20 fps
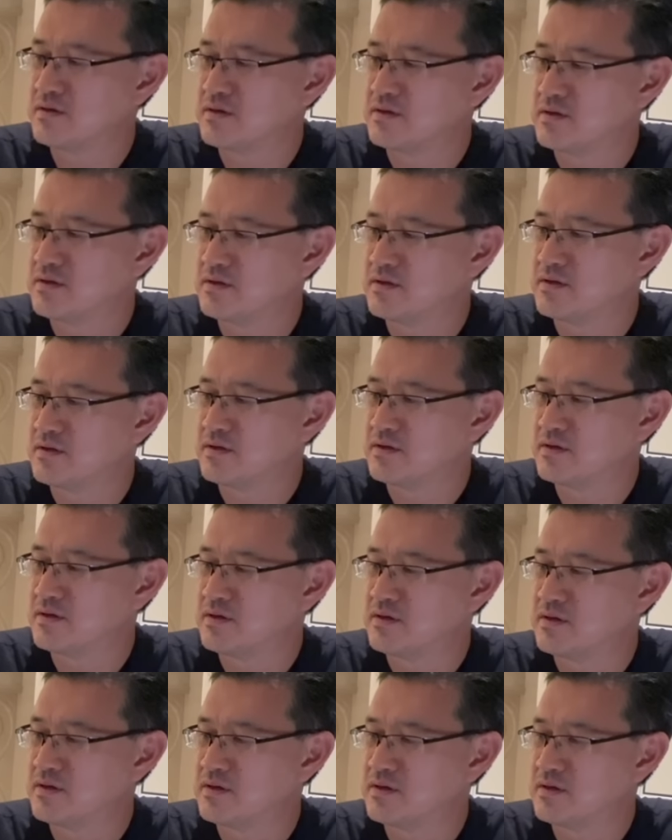
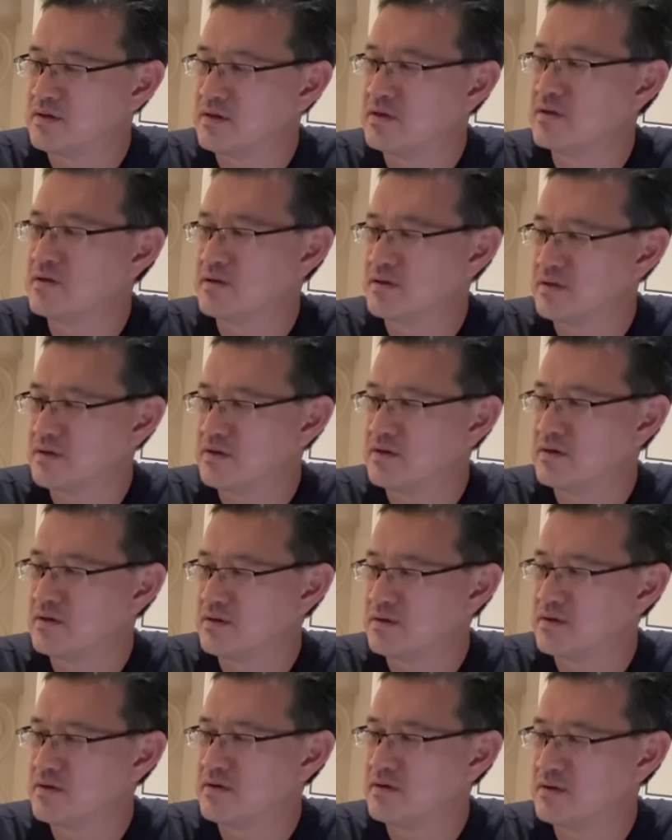
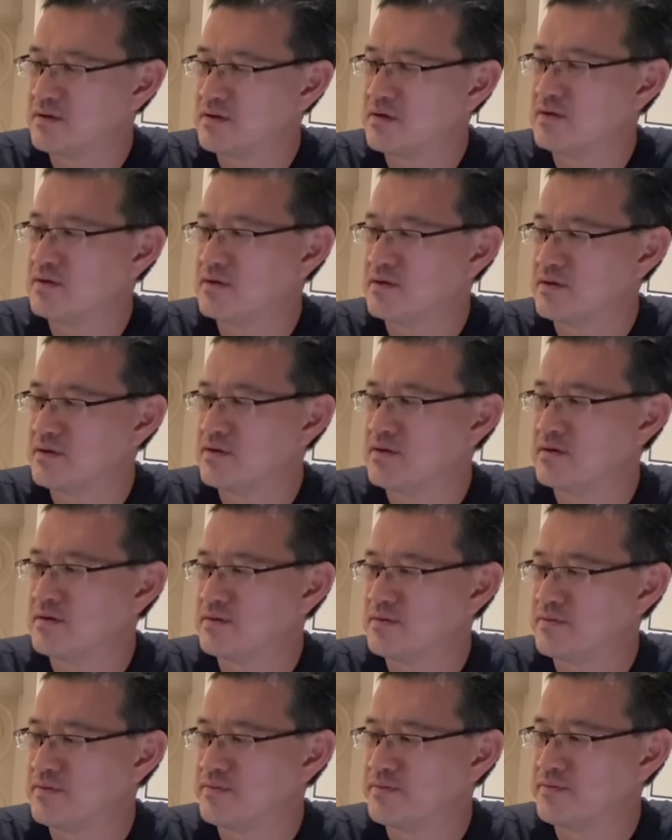
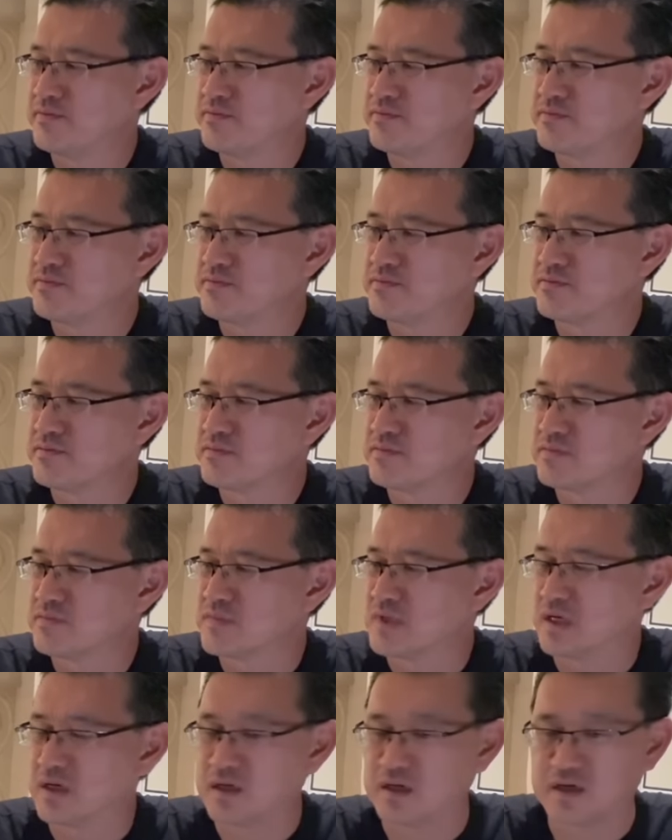
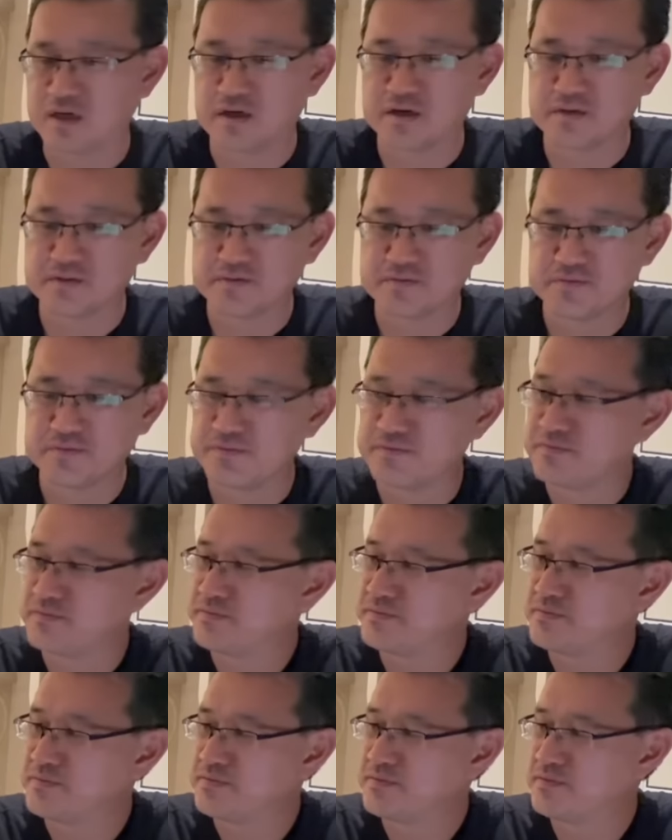
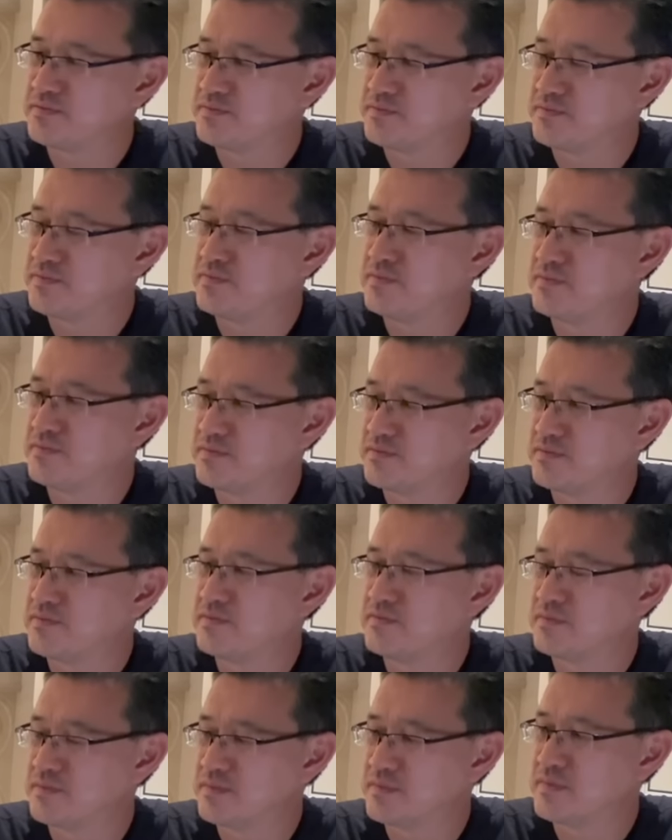
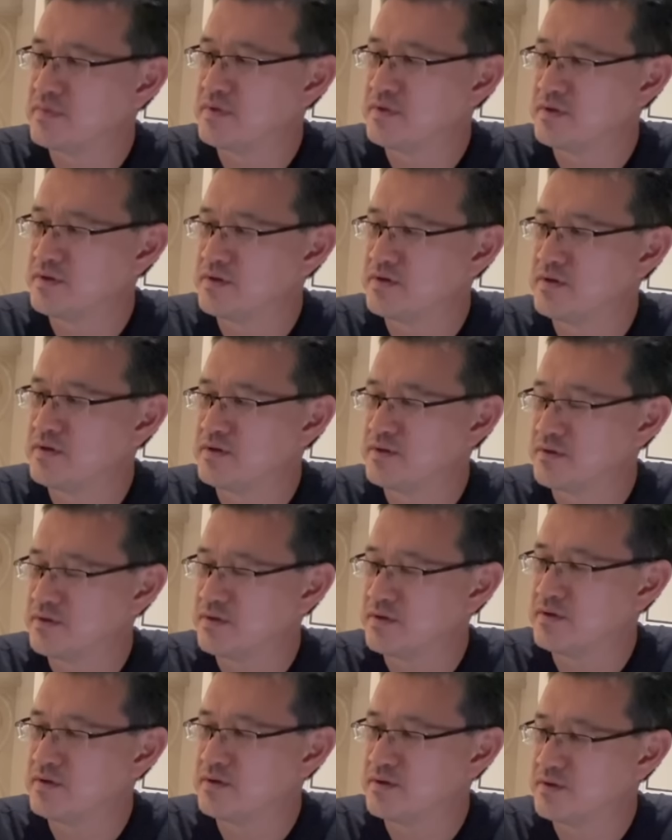
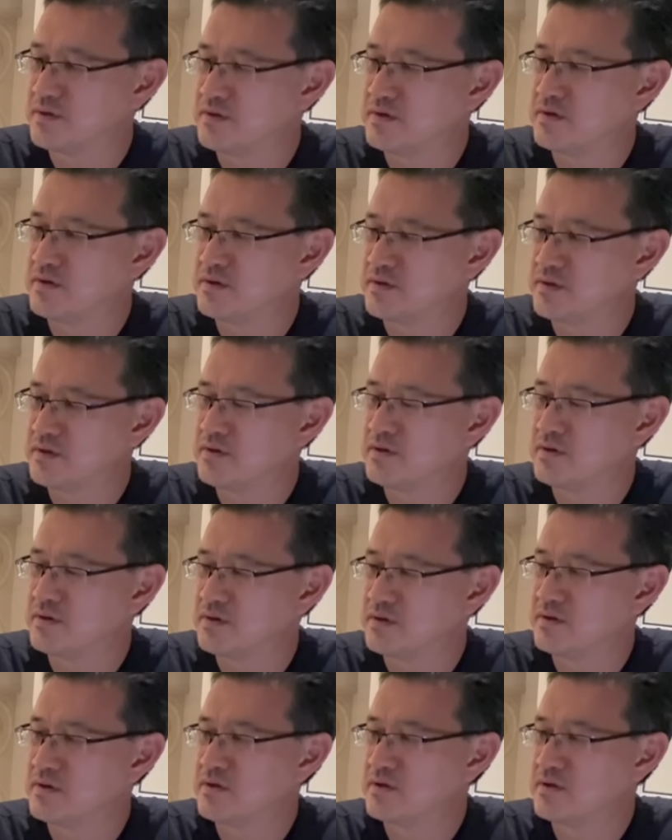(silent)